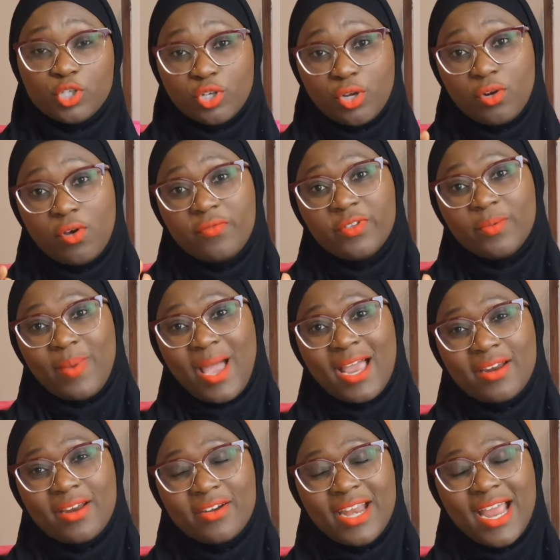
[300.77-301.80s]
that either
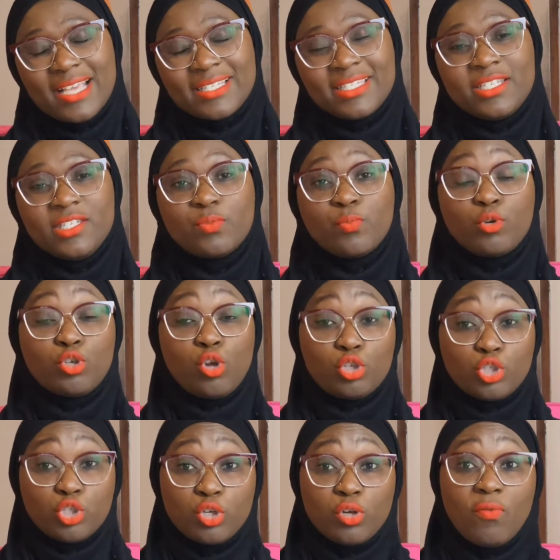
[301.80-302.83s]
help in
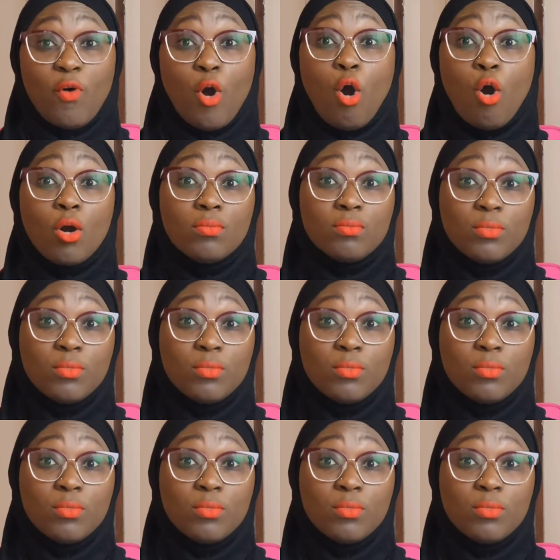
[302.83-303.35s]
regulation of glucose